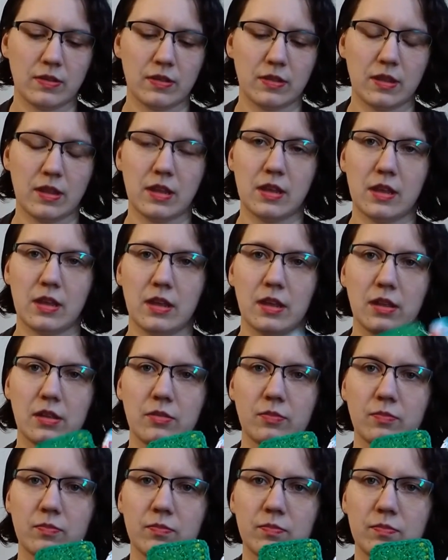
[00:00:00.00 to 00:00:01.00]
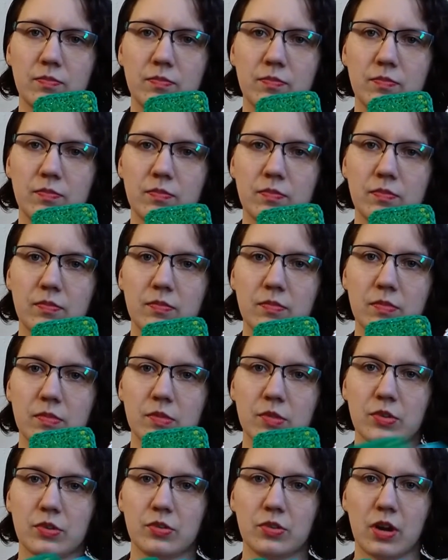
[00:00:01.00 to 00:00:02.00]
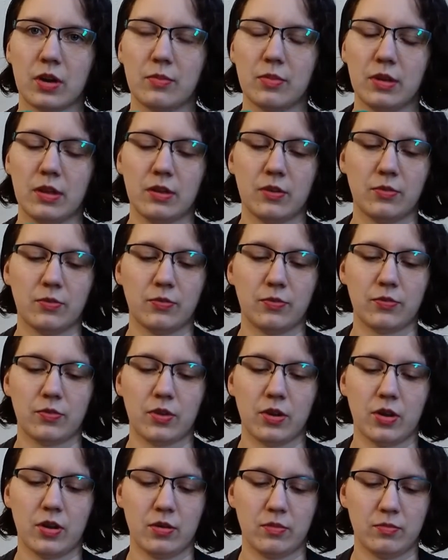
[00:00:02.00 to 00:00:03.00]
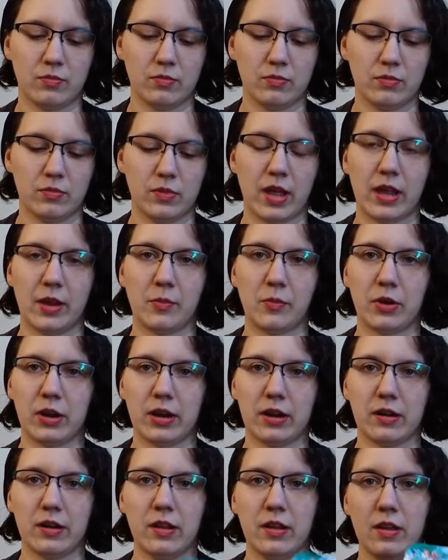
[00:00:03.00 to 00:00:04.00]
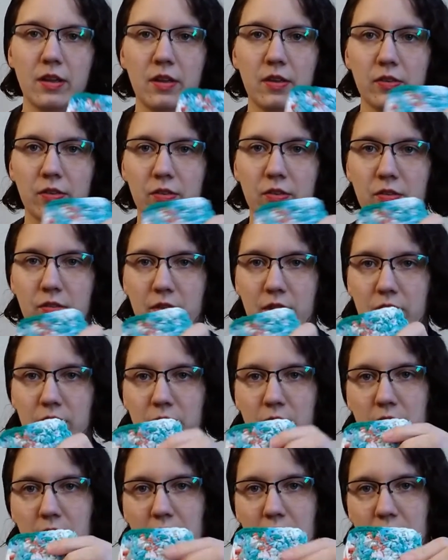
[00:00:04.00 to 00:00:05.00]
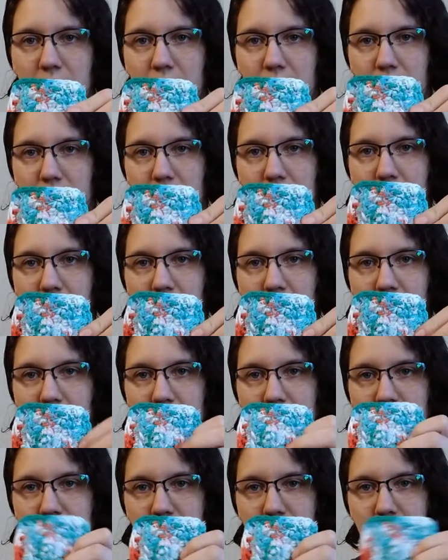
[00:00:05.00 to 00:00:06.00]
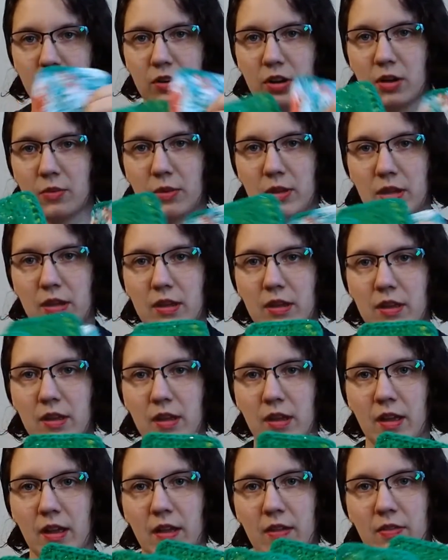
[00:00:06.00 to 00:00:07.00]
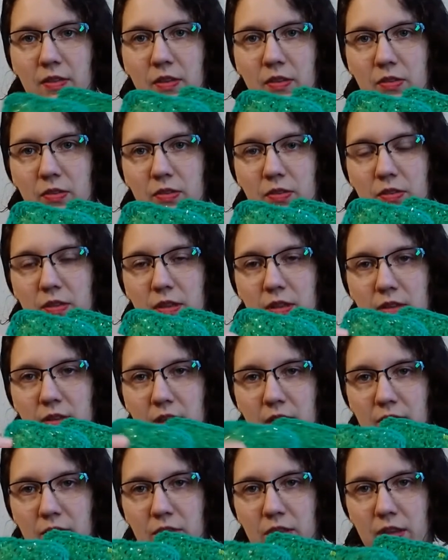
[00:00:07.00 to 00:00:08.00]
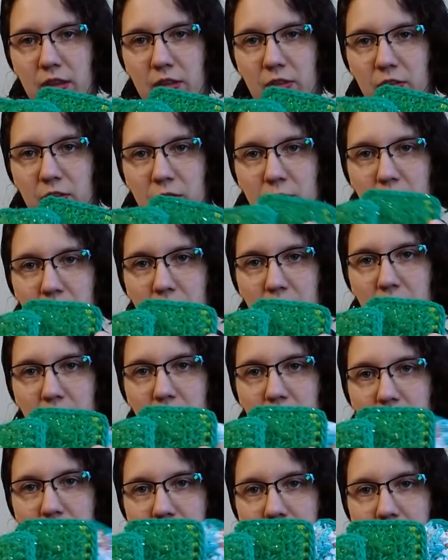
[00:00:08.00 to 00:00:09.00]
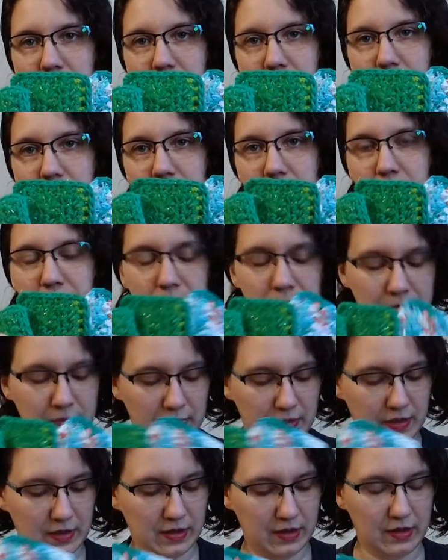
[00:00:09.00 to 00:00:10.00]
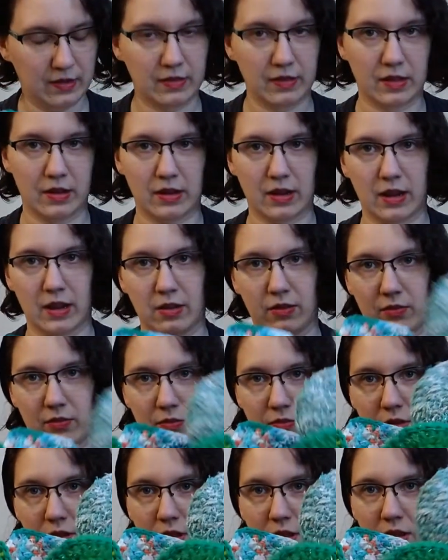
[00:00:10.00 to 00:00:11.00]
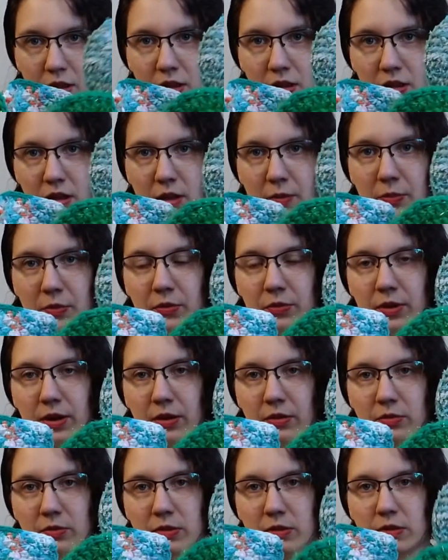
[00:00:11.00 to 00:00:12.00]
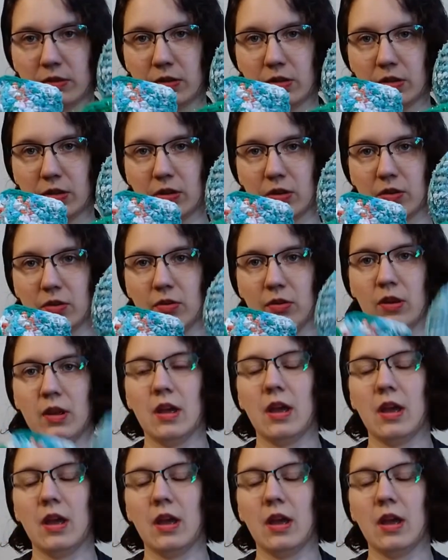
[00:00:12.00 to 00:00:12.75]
the scrubby from Lion Brand. So this one has the cotton scrubby, and these have the sparkle scrubby, and then I have a couple round ones too.